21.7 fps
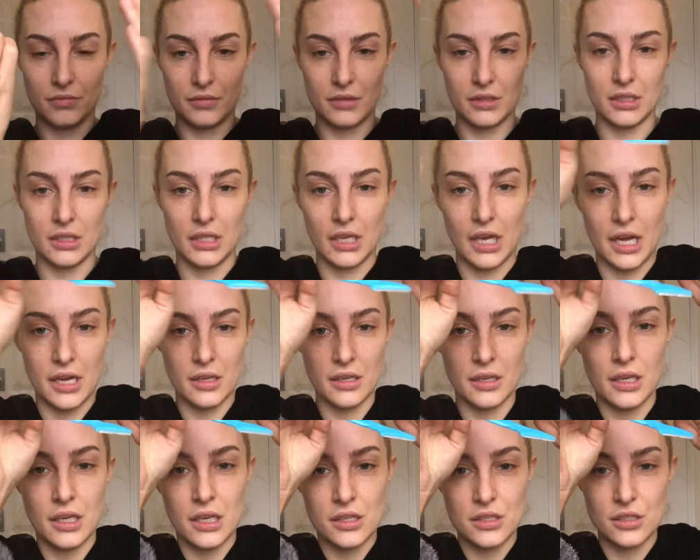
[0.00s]
yeah?
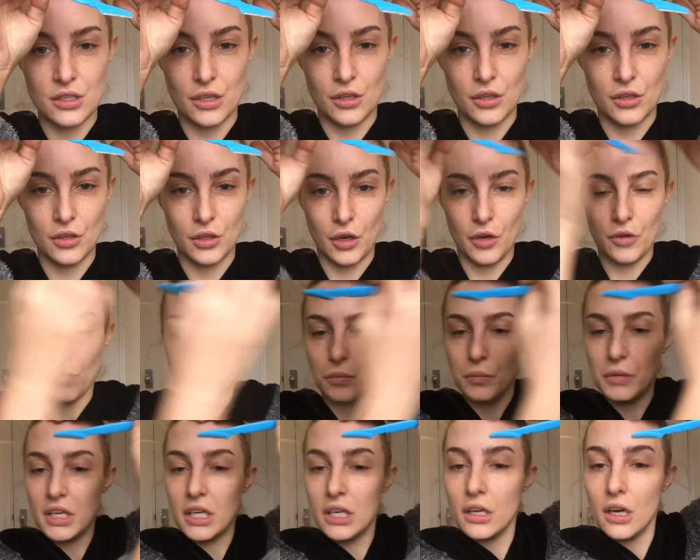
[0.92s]
So you go from
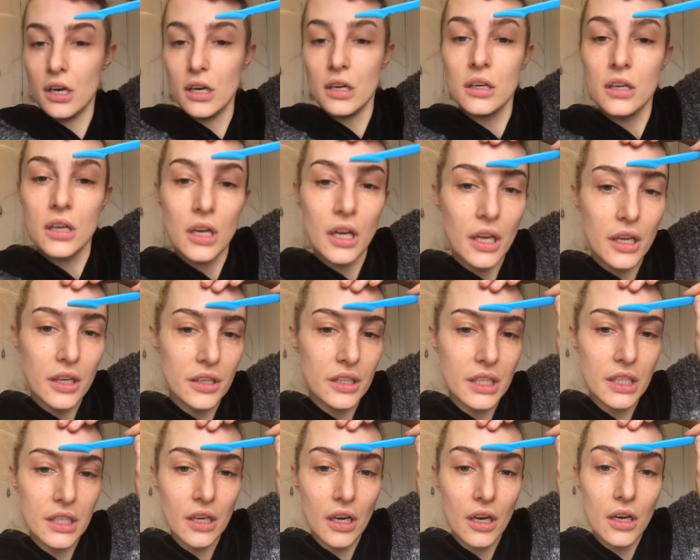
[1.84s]
here and
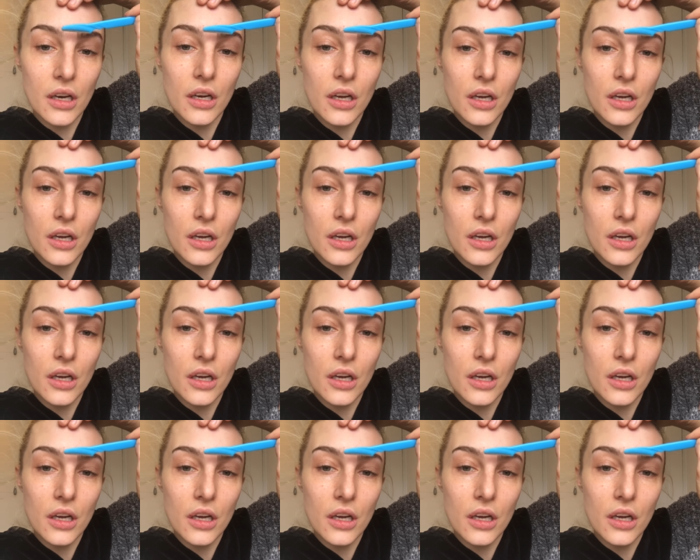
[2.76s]
here.